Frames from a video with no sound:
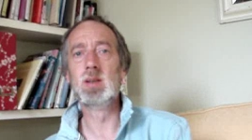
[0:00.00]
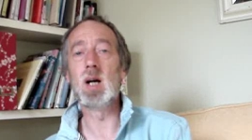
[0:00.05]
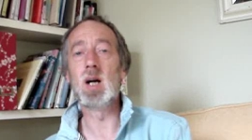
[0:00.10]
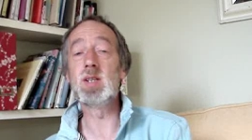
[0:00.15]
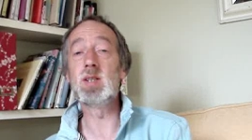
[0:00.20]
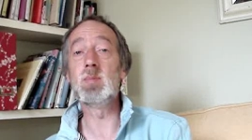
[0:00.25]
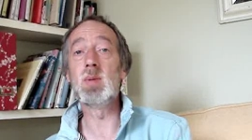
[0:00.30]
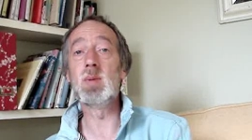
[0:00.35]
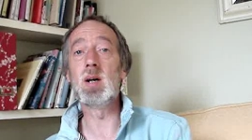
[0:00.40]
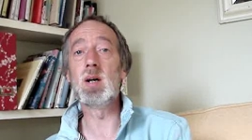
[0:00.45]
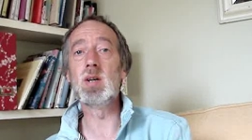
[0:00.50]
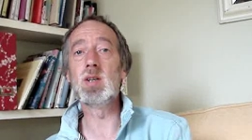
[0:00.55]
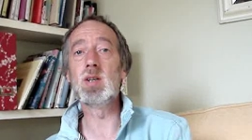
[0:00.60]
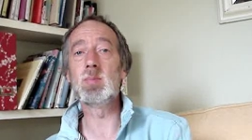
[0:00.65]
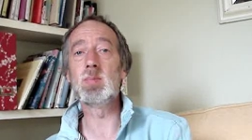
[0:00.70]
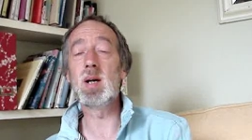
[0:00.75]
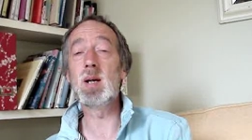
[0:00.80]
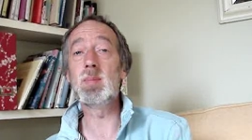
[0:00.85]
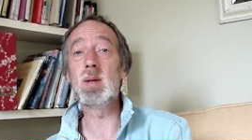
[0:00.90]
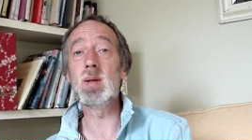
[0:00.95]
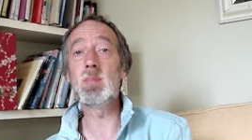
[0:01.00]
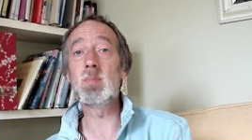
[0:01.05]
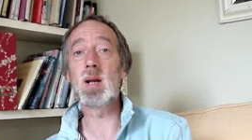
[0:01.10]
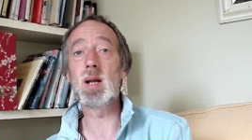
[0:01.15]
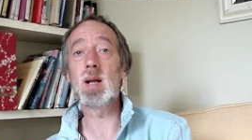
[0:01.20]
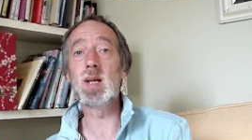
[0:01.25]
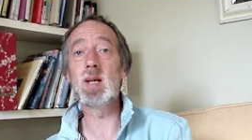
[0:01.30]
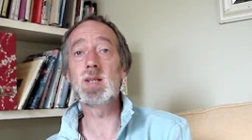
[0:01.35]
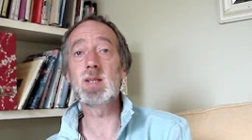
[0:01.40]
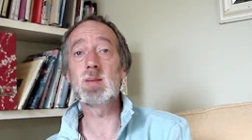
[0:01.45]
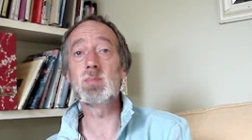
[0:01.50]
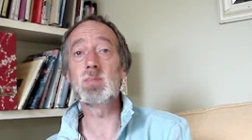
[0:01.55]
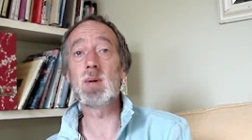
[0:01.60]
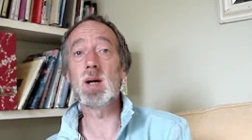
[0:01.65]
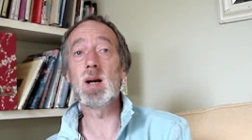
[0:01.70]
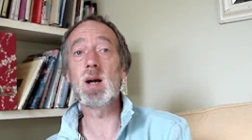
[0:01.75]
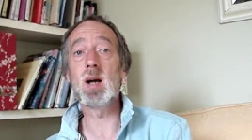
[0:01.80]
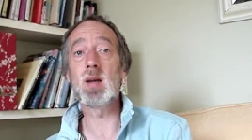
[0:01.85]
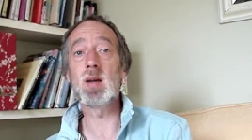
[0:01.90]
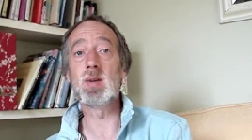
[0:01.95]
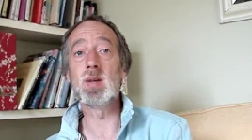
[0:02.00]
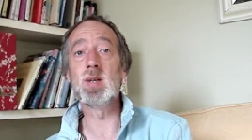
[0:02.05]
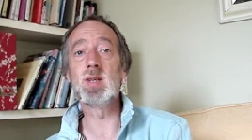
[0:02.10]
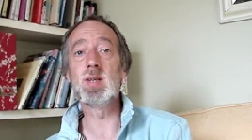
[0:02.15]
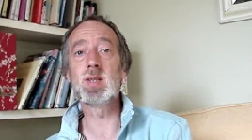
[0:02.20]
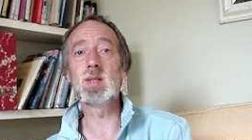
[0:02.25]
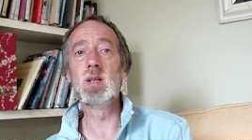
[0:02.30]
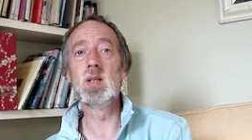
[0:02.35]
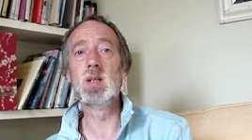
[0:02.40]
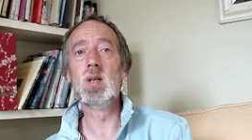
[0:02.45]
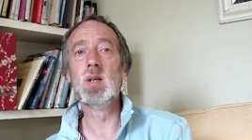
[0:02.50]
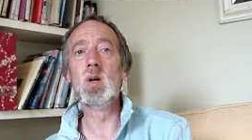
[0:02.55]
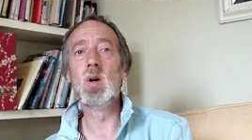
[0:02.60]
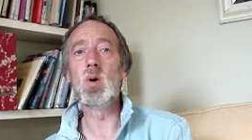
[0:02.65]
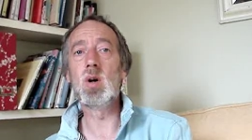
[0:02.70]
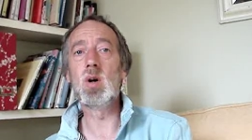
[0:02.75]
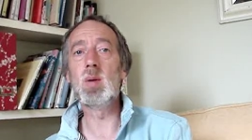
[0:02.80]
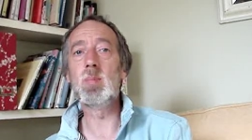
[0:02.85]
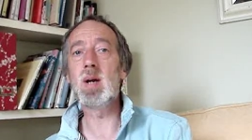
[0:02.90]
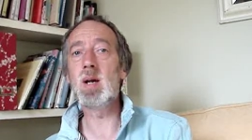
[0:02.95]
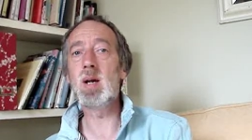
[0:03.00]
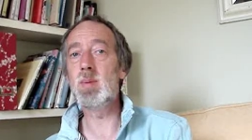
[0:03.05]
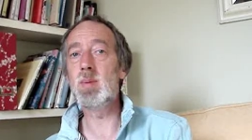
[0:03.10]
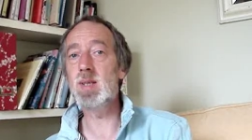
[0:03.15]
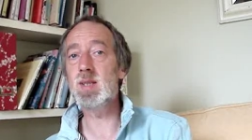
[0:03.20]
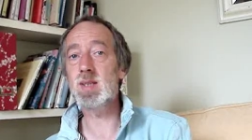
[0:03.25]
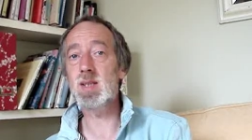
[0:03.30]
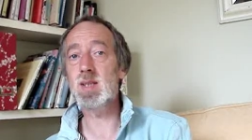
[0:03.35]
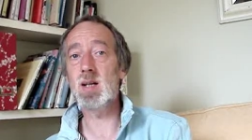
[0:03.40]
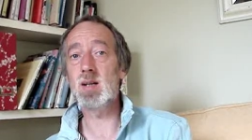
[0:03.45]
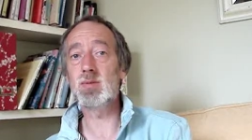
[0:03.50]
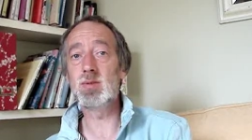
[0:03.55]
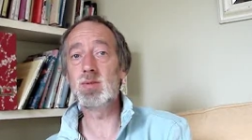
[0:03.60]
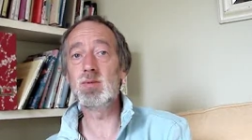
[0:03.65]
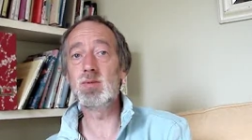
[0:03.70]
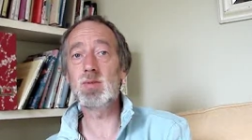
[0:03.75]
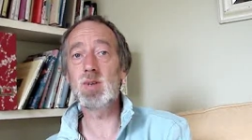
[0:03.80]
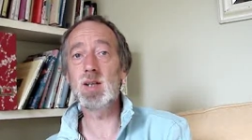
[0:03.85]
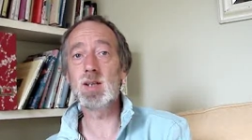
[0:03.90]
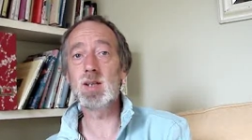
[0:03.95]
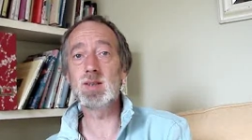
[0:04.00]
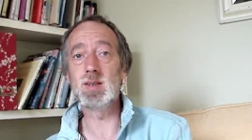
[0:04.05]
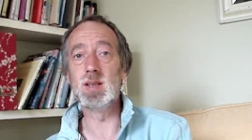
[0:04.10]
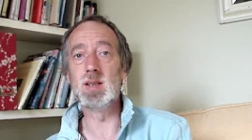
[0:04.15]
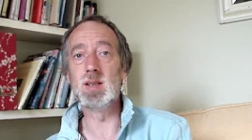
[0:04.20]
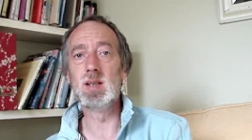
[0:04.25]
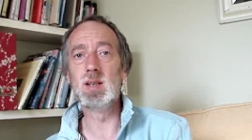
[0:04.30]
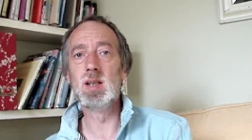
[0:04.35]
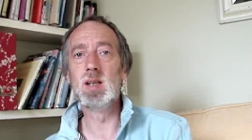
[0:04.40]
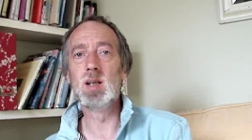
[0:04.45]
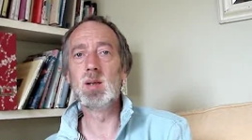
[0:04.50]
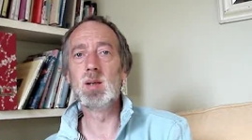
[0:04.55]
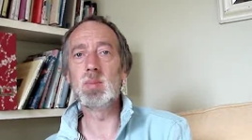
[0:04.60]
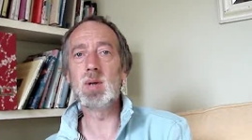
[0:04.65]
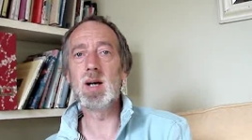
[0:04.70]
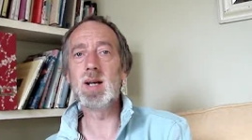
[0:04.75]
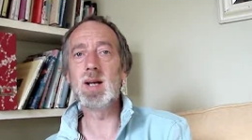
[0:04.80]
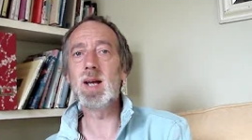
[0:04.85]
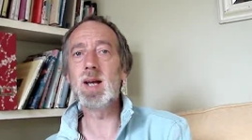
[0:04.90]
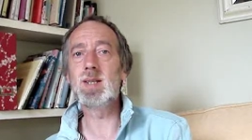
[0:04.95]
A demand may be placed by others, or it may be self-inflicted by an